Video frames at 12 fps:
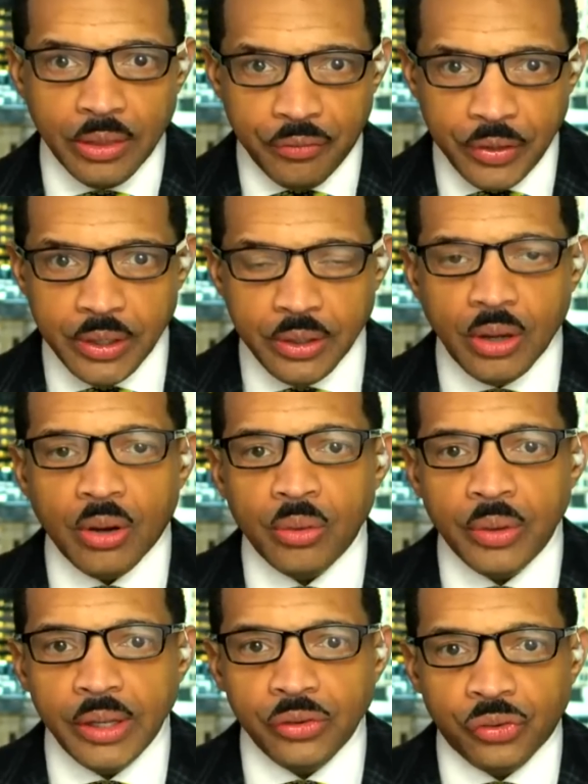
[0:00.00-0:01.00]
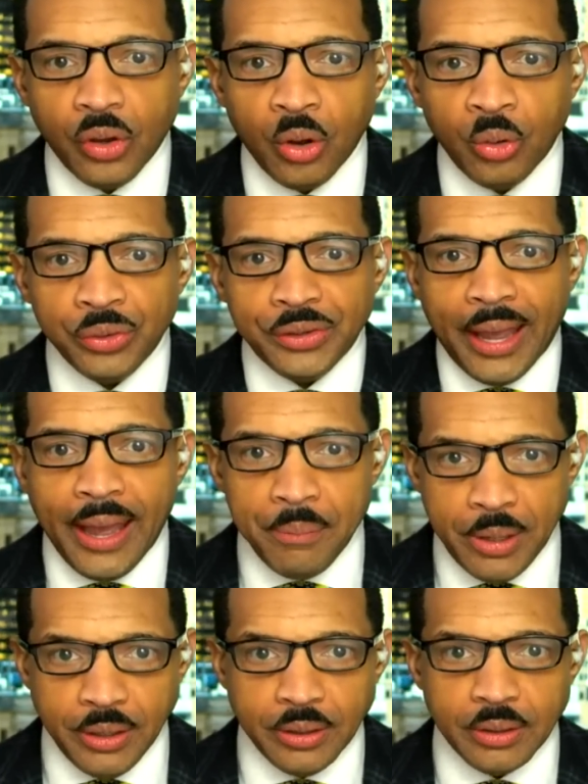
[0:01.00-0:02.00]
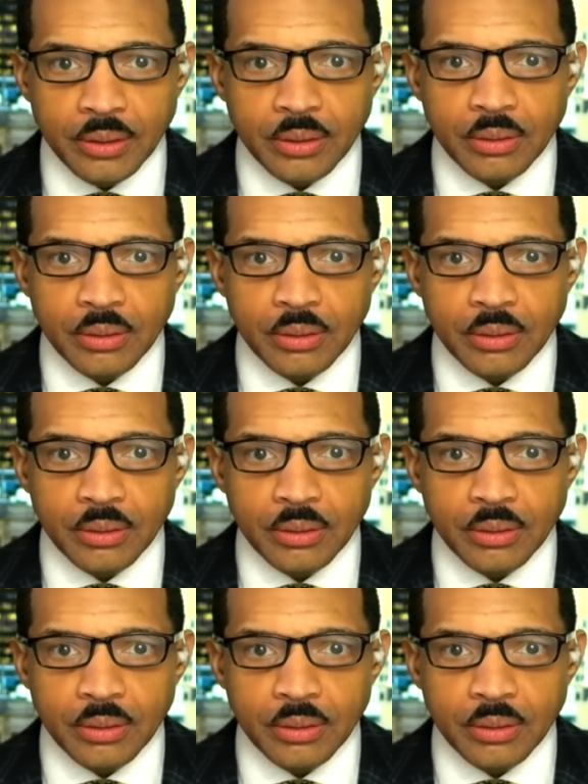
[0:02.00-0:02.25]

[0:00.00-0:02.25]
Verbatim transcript: The video is so damning,